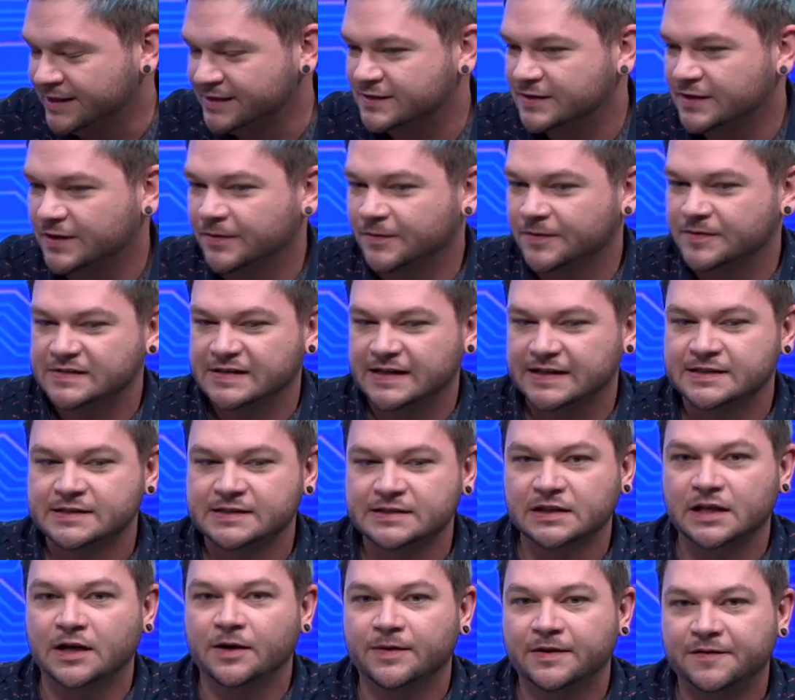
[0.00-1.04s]
and so it was like
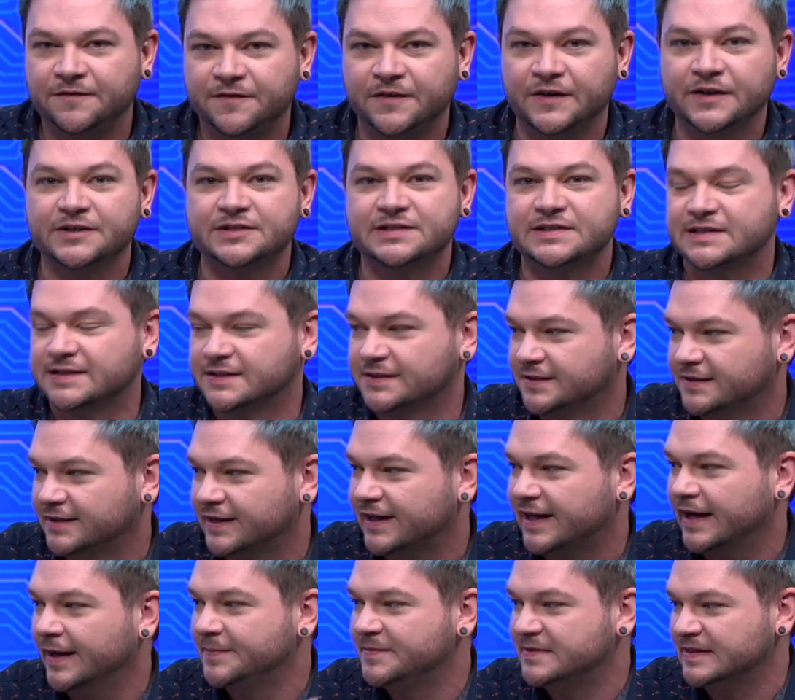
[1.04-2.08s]
slow at first, and then
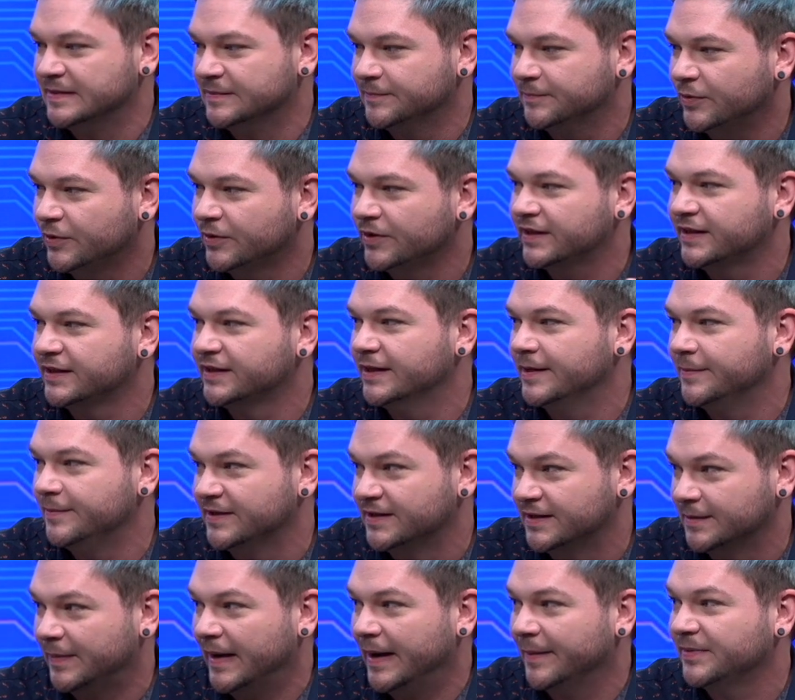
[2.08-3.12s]
they kept importing them,
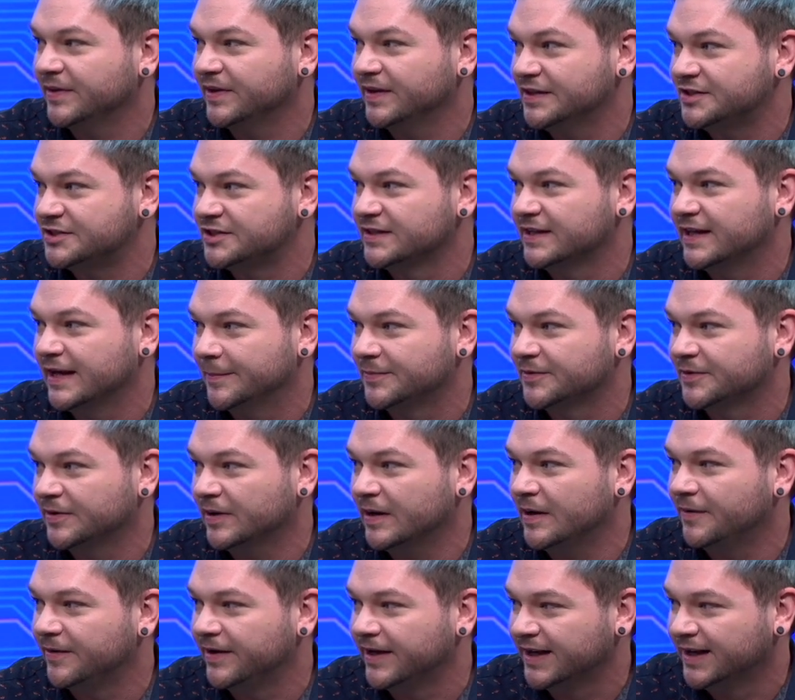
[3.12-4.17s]
and the population kept
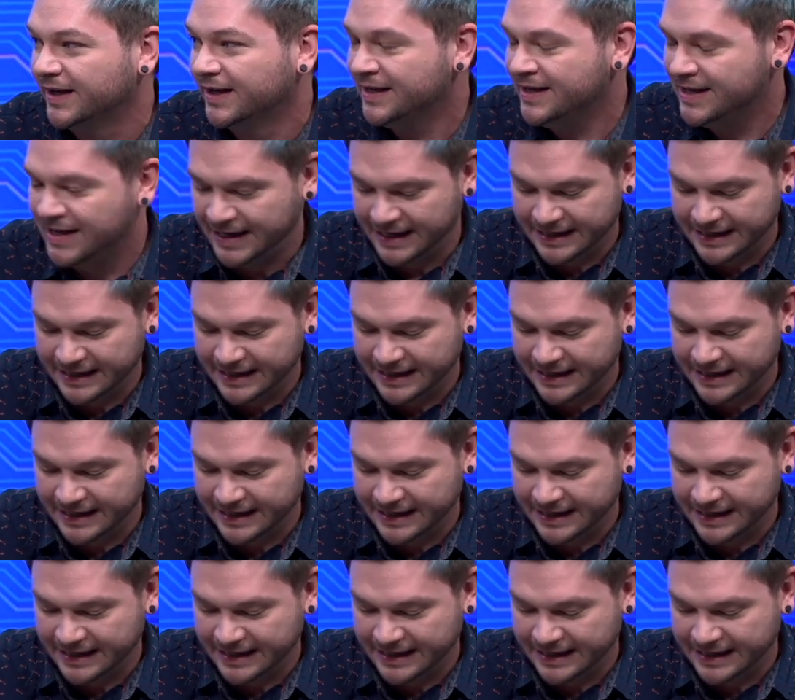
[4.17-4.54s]
growing,